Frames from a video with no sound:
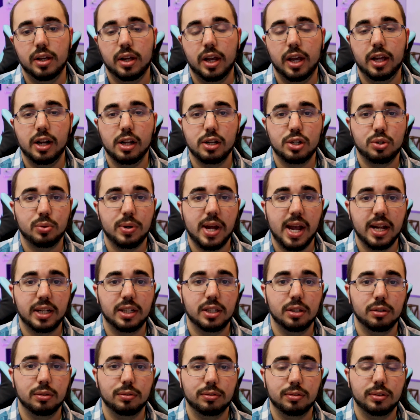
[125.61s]
and
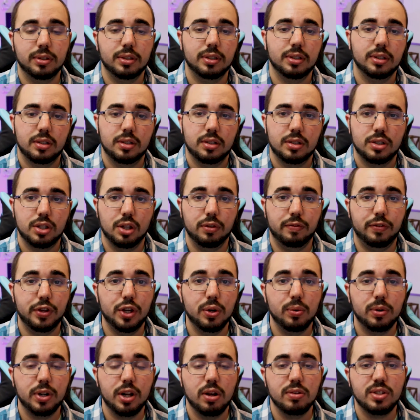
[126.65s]
attractive so the
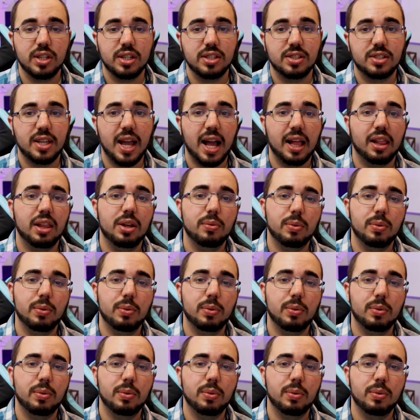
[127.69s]
viewer knows exactly